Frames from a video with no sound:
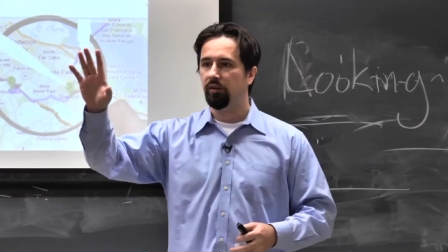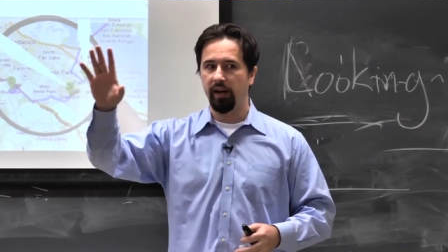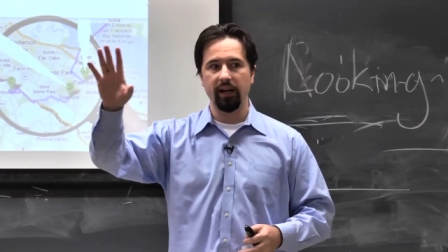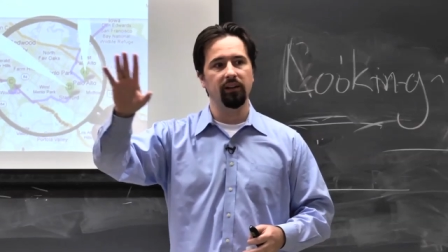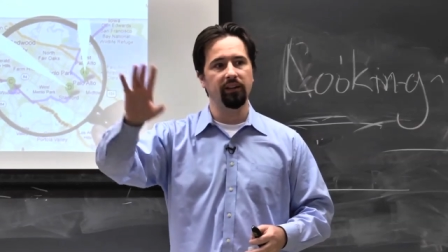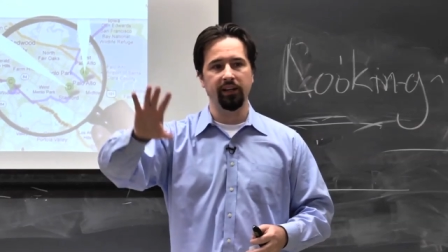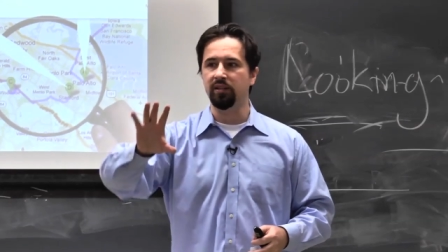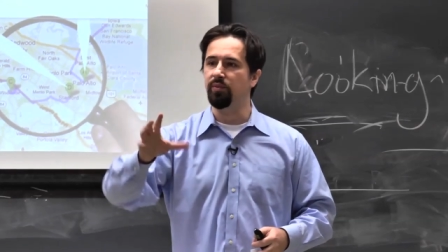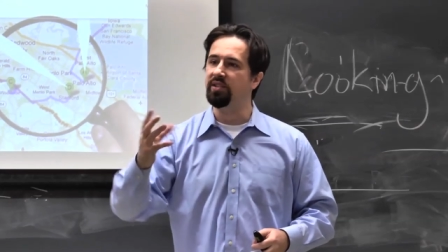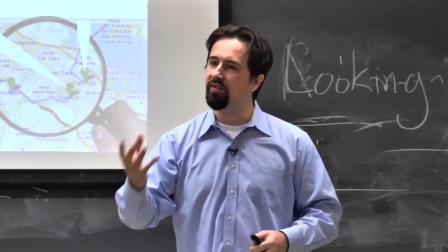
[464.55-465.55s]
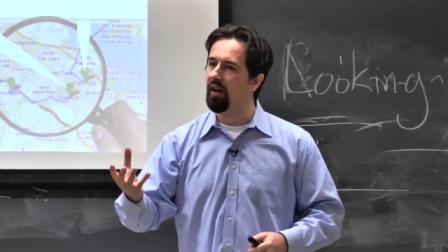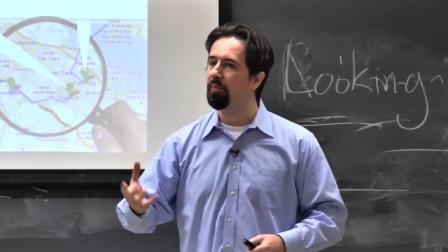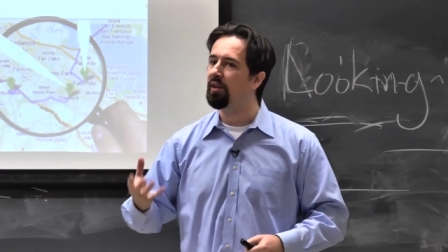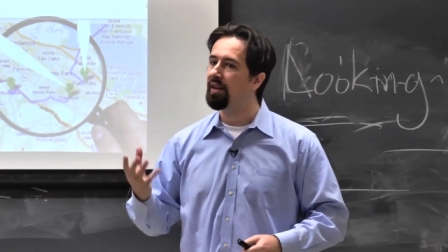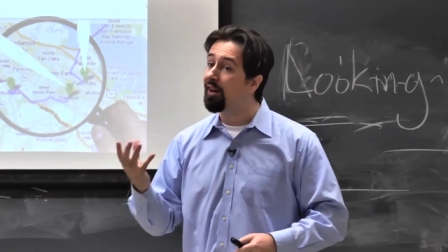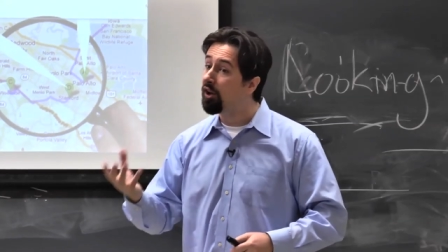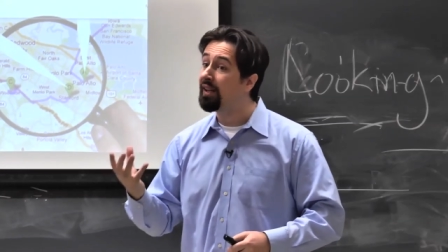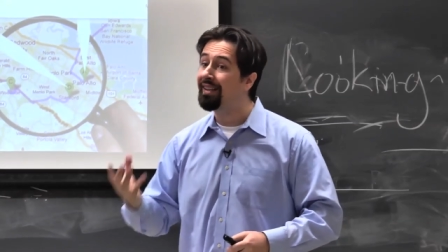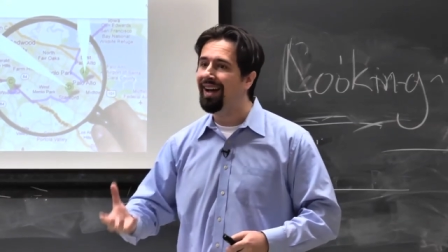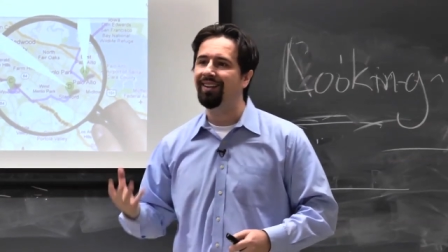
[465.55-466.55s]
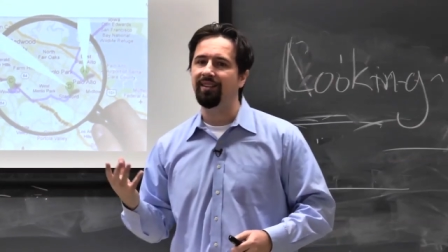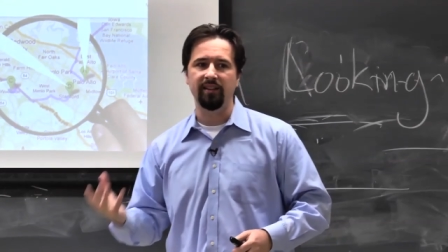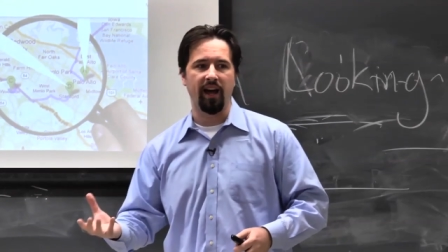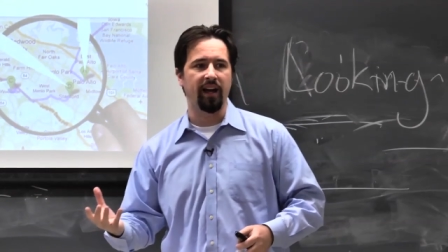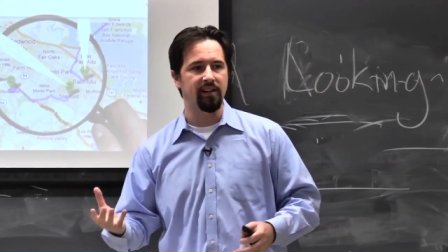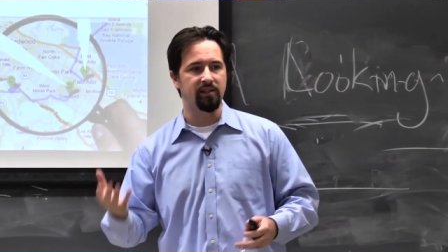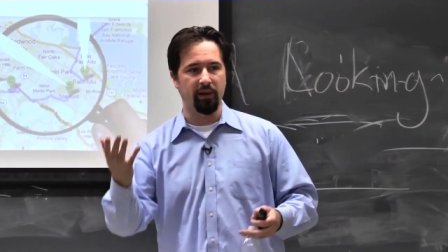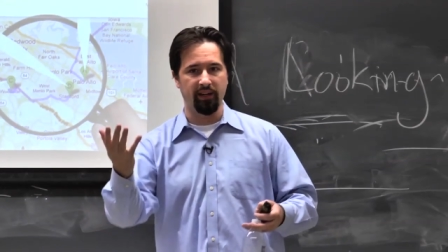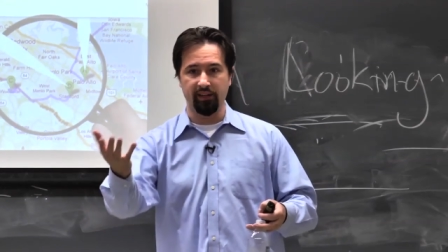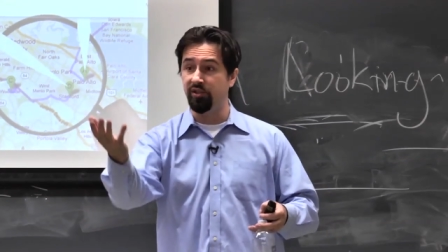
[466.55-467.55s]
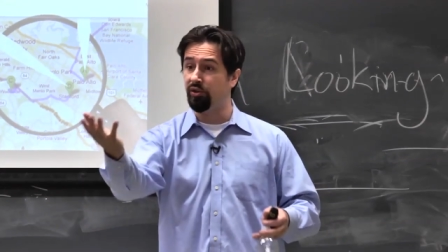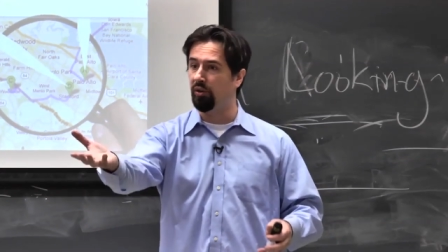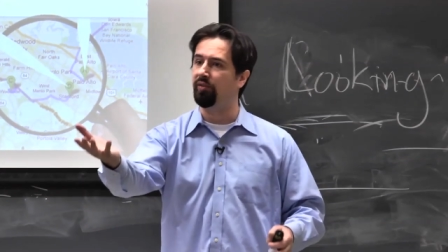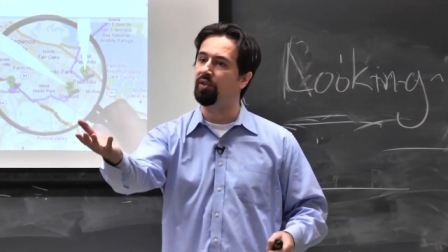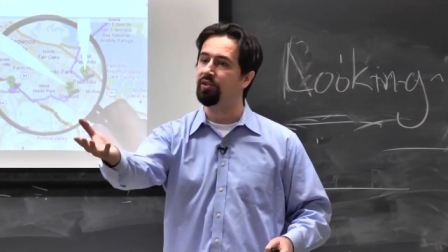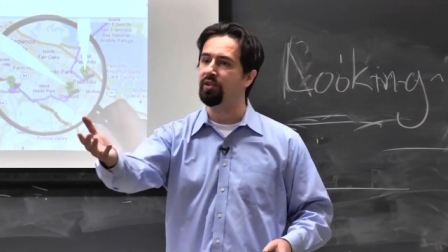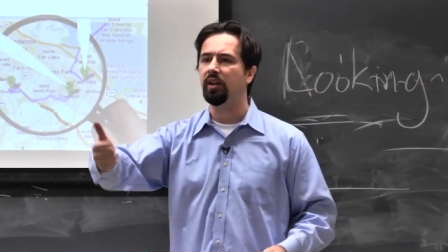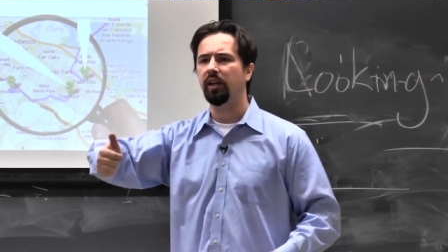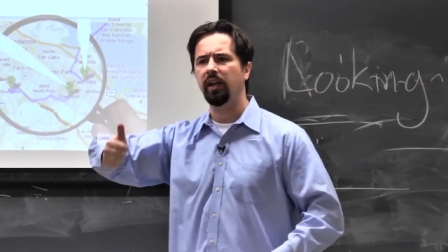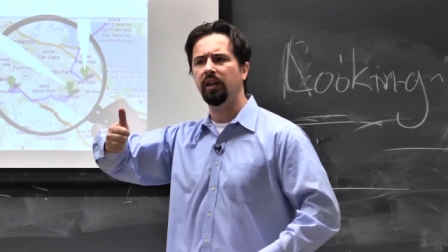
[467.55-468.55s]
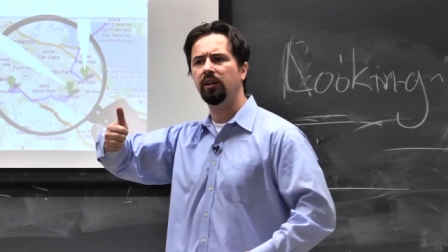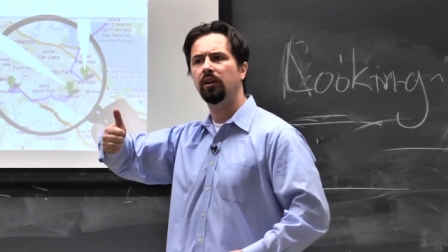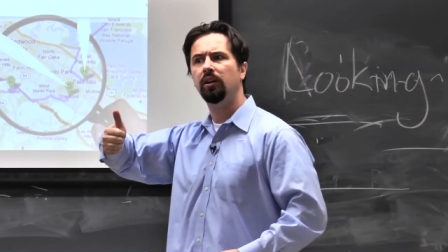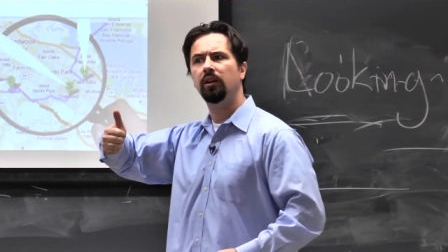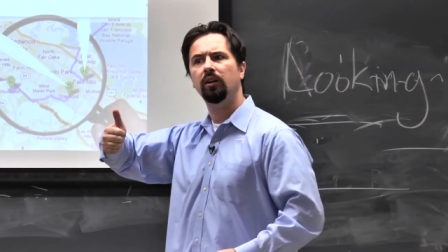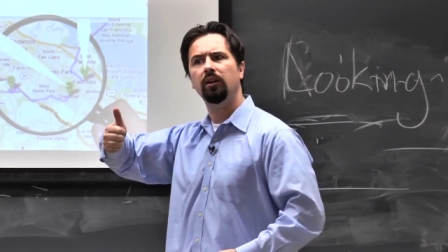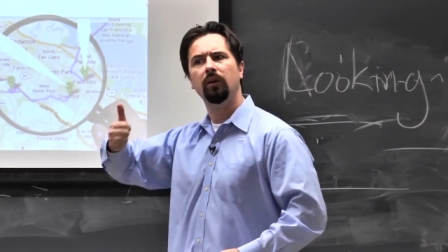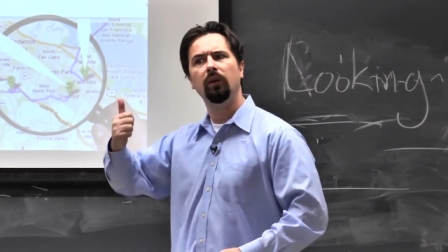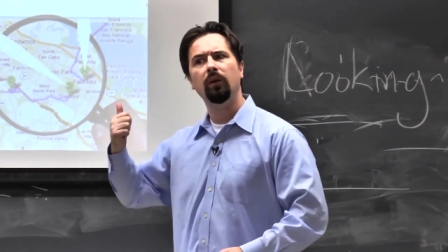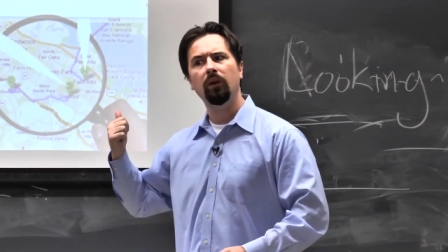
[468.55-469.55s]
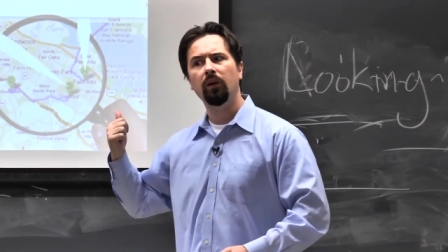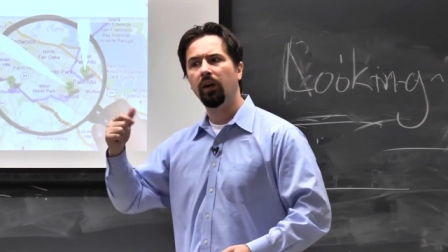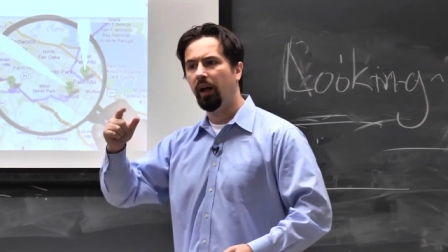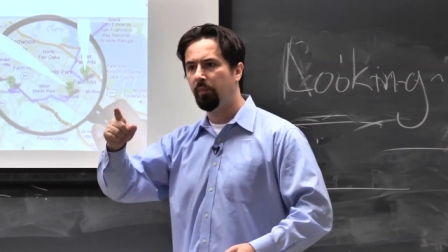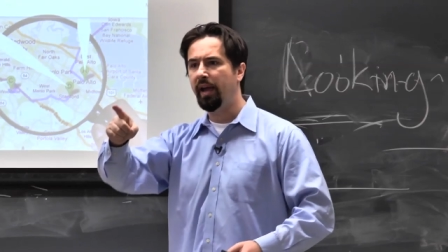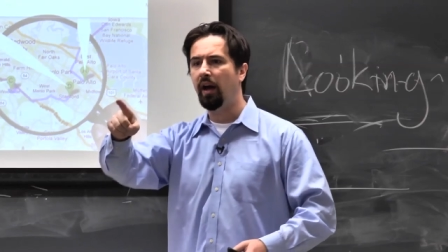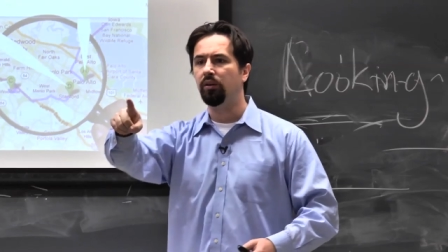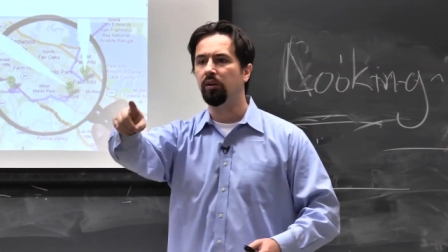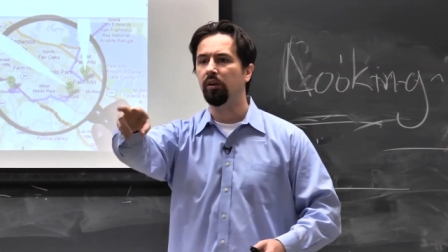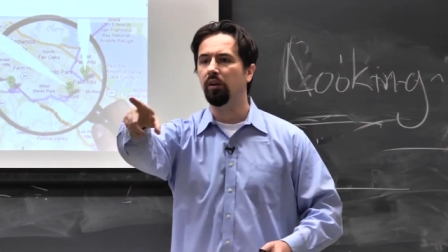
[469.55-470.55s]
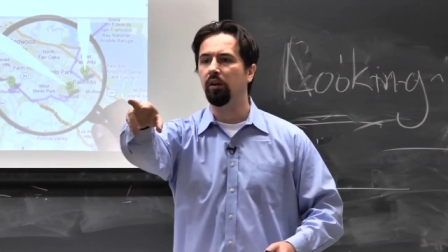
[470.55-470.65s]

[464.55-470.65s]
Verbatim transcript: Right? Linux was developed in early 1990s by Linus Torvalds in, help me out,